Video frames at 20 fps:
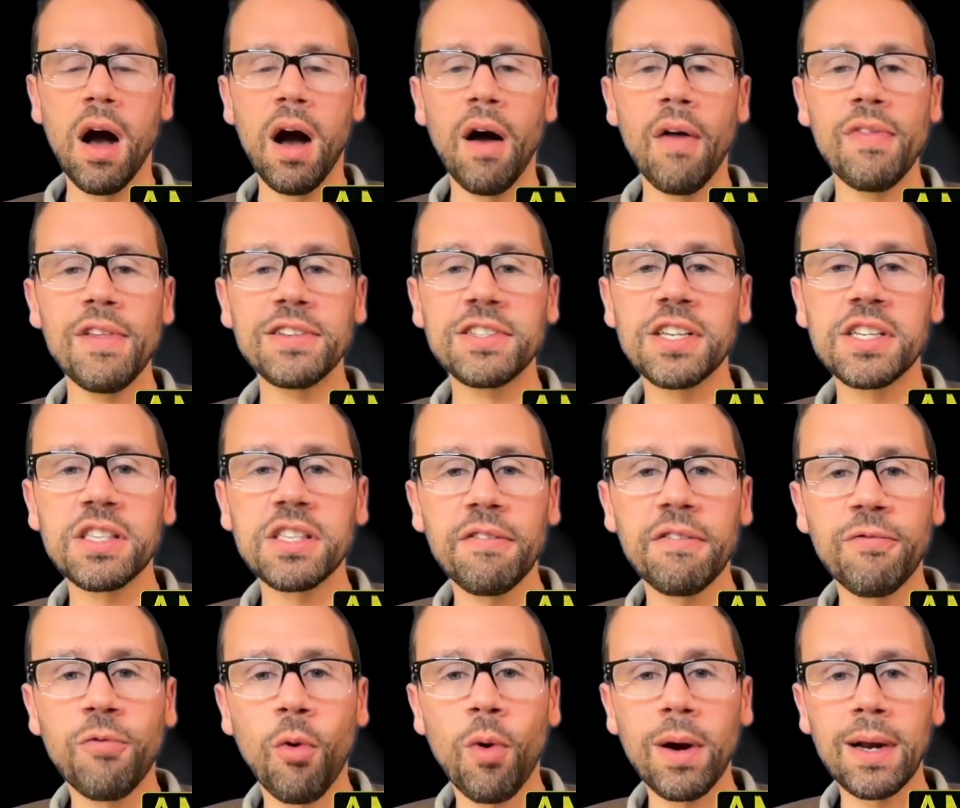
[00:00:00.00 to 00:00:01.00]
This is the
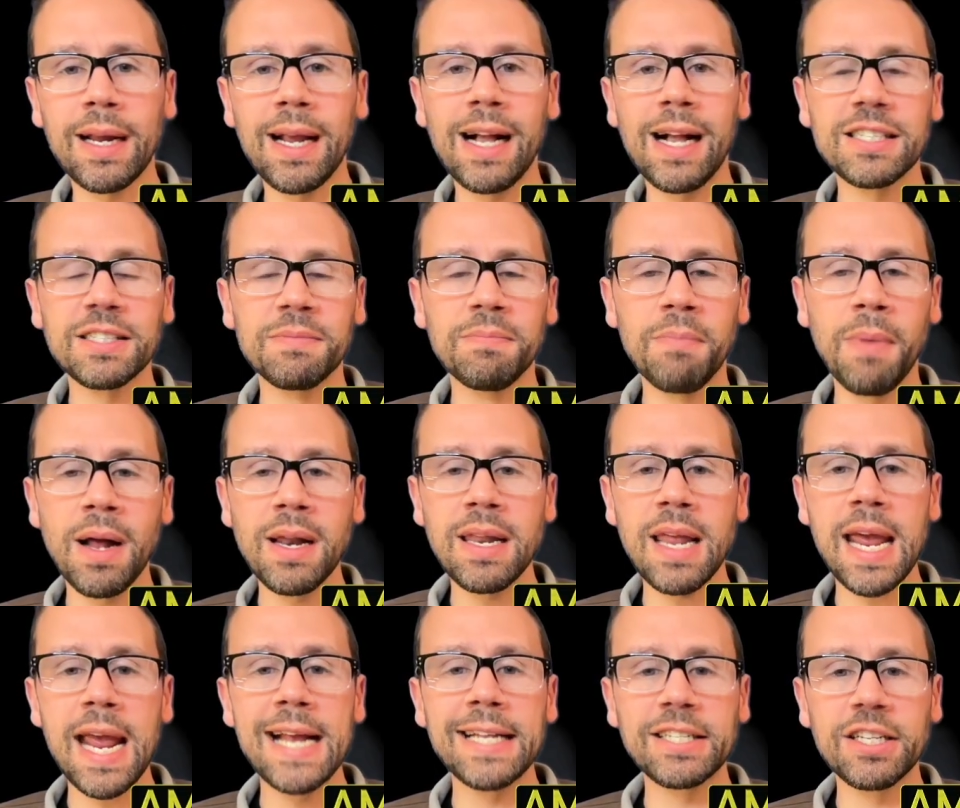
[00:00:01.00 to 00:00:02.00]
forecast
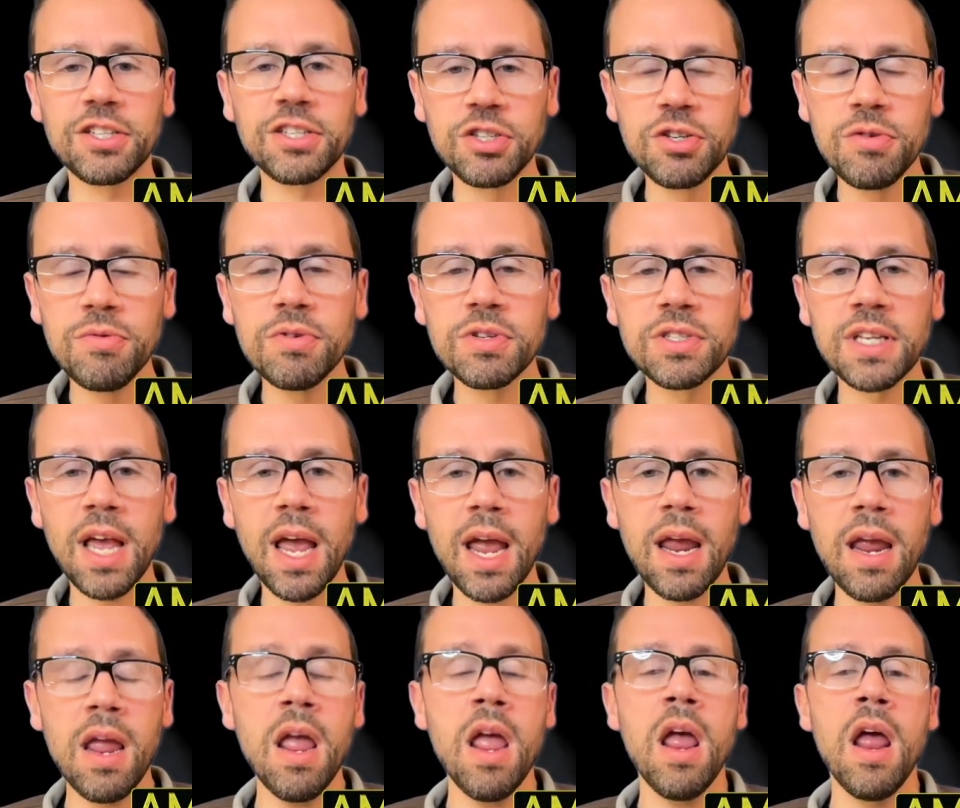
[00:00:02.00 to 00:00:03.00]
Monday into
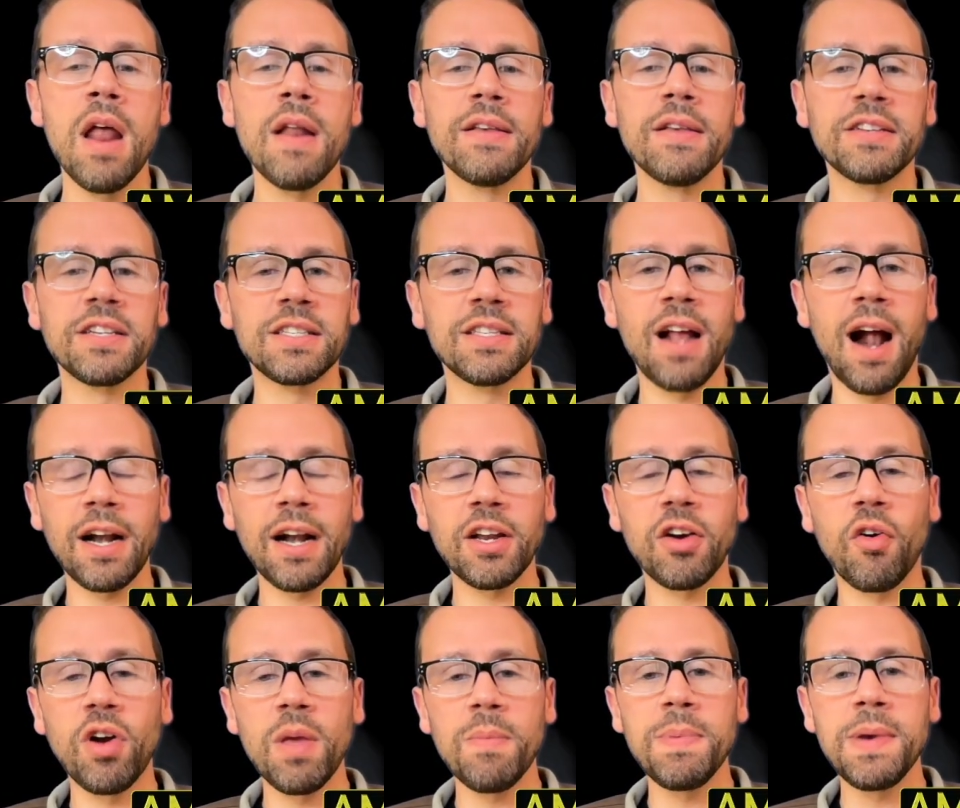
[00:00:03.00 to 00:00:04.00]
Tuesday. This is not
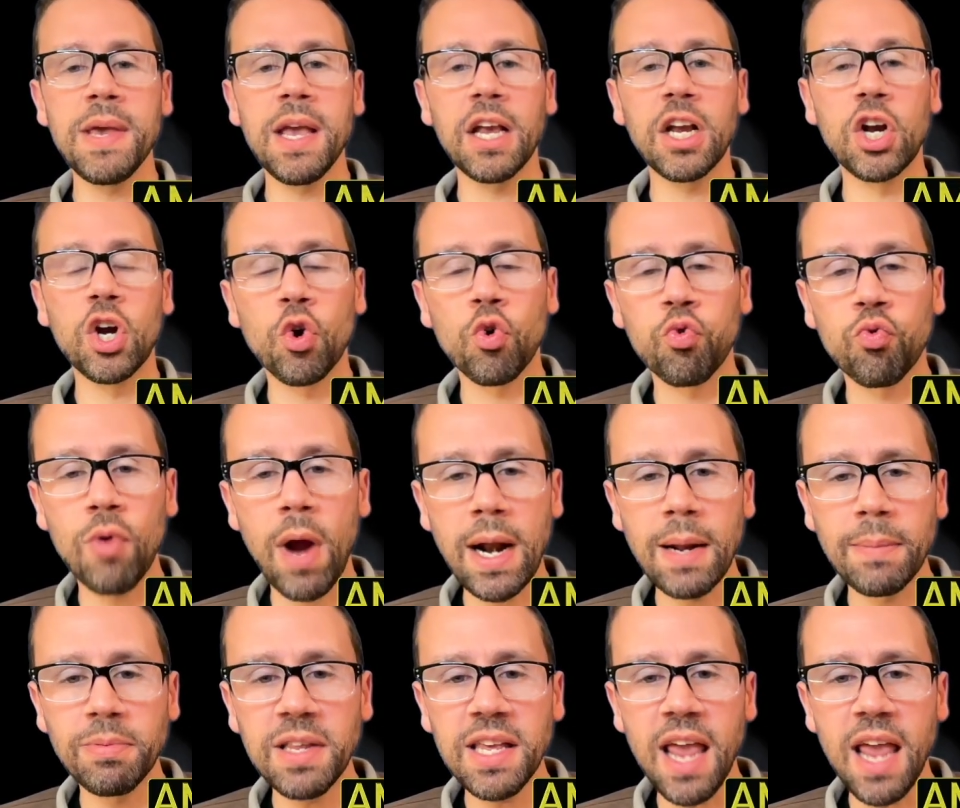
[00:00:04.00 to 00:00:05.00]
going to be
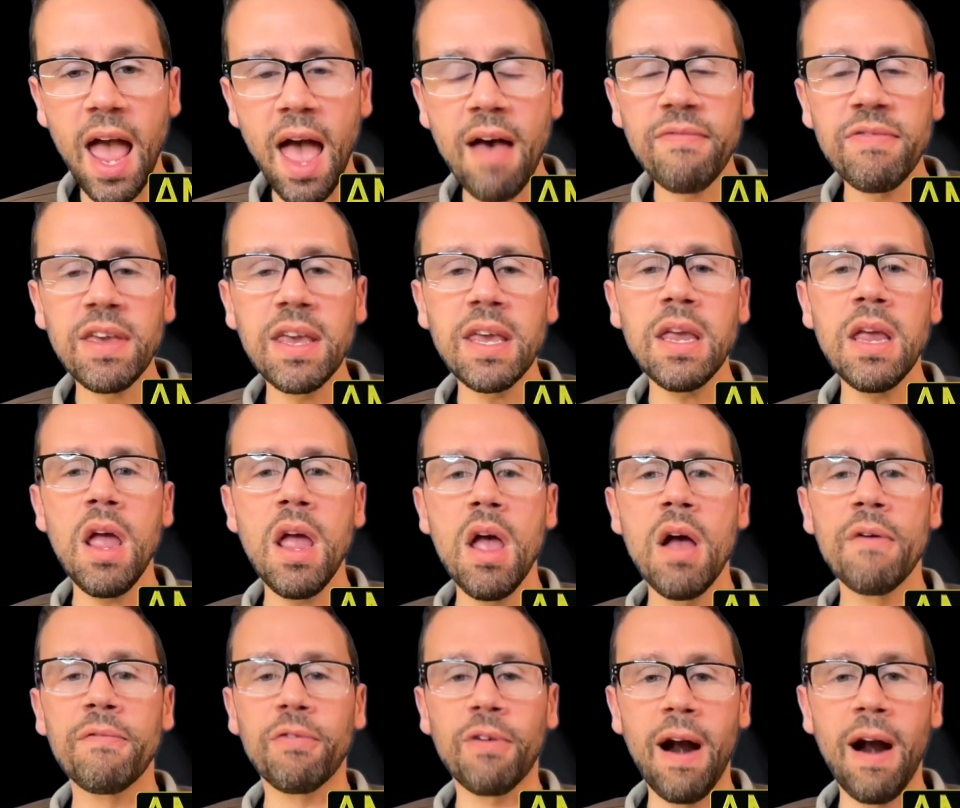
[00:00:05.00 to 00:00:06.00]
incredibly heavy
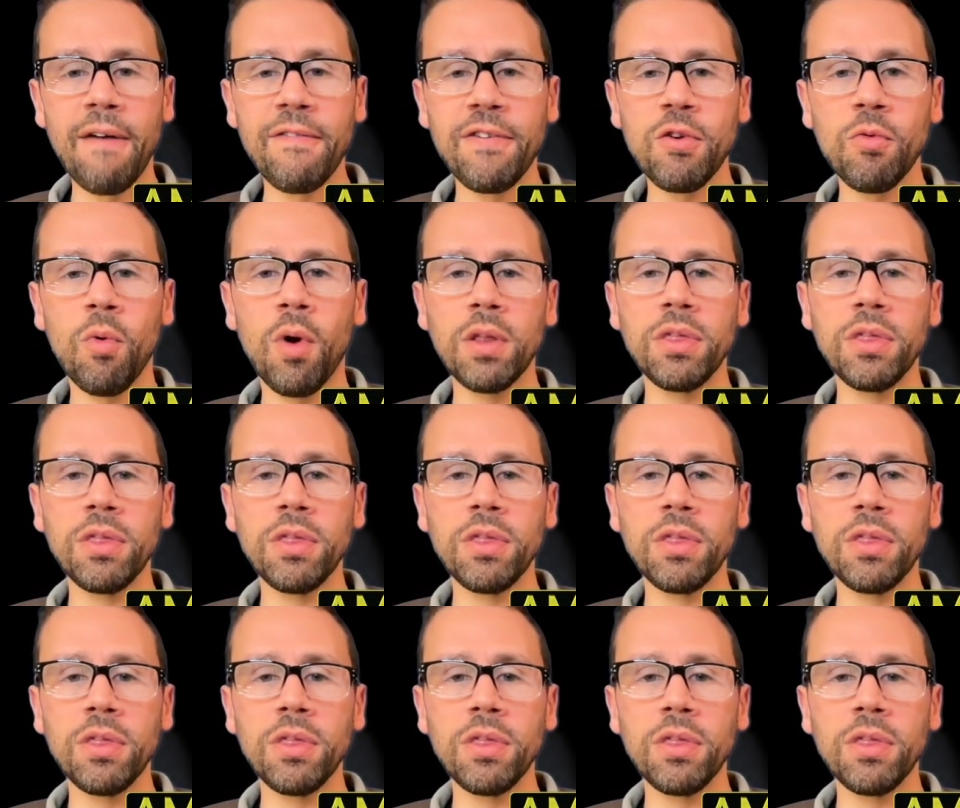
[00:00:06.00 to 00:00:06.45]
for everyone.